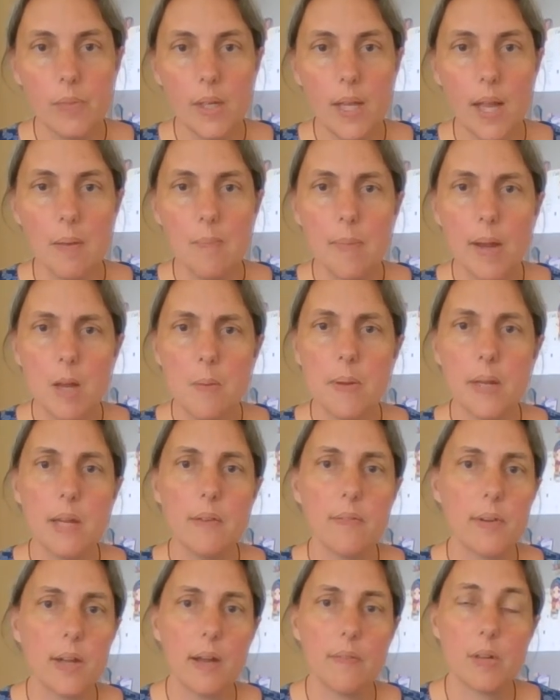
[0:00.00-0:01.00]
And maybe
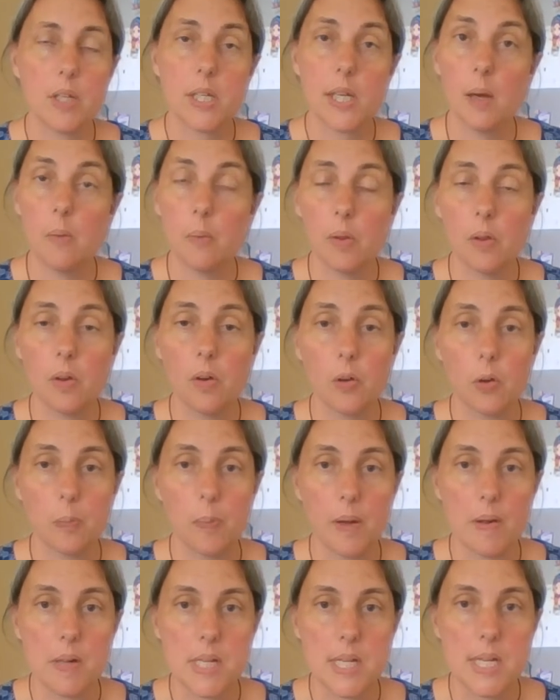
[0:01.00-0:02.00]
even have a chat with God
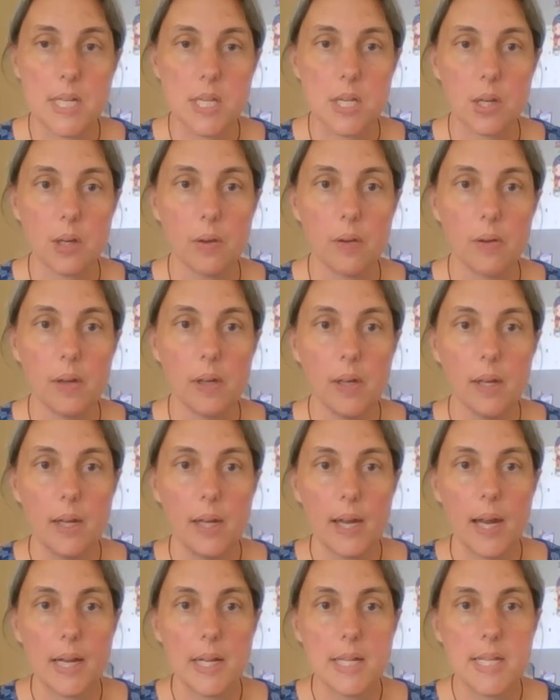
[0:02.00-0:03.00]
about it too,
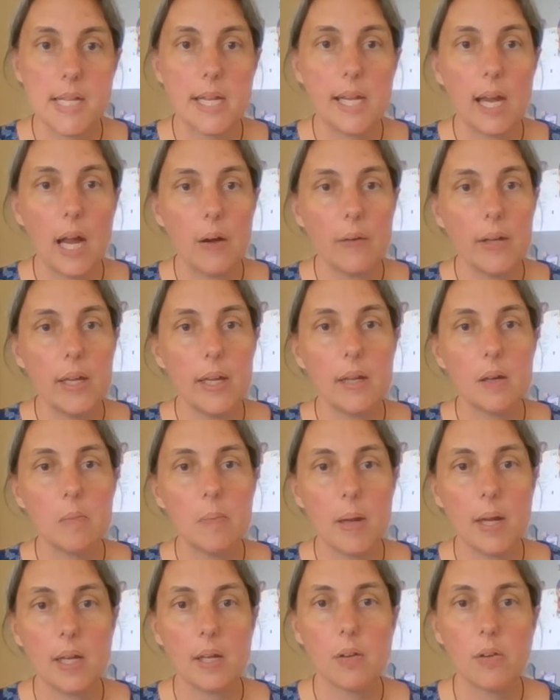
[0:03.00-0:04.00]
and see how He can
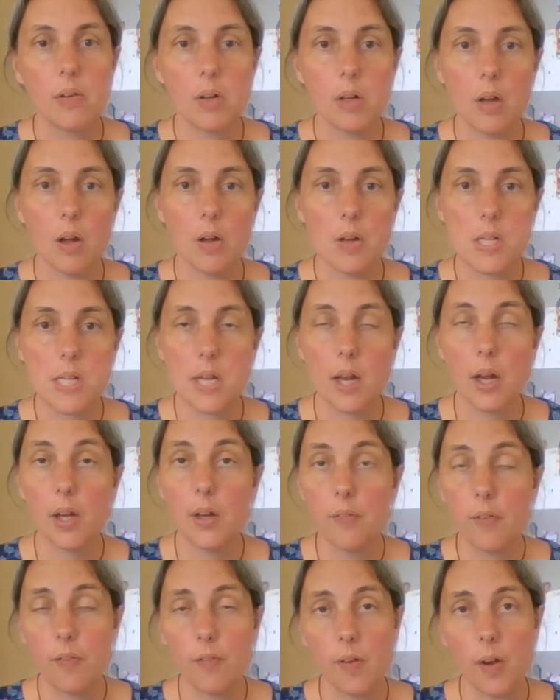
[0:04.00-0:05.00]
make your glass
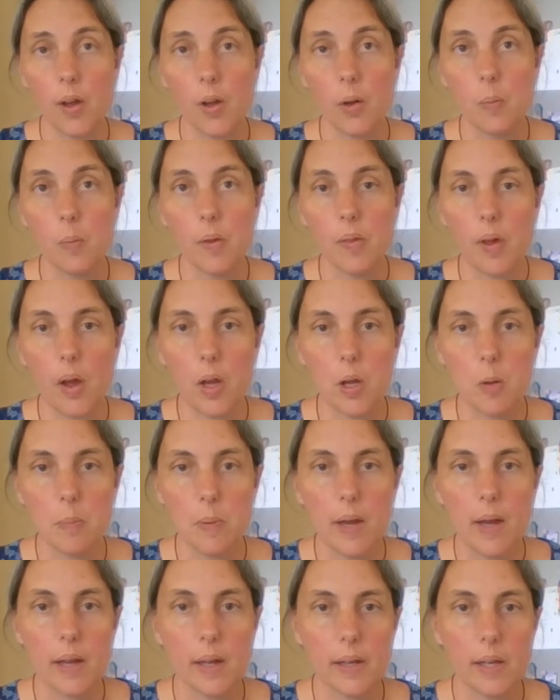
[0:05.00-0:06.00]
overflow with hope
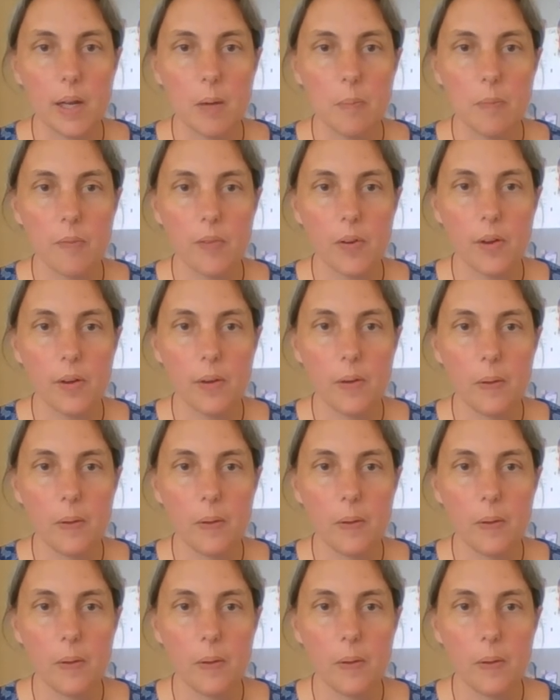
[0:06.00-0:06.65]
and comfort.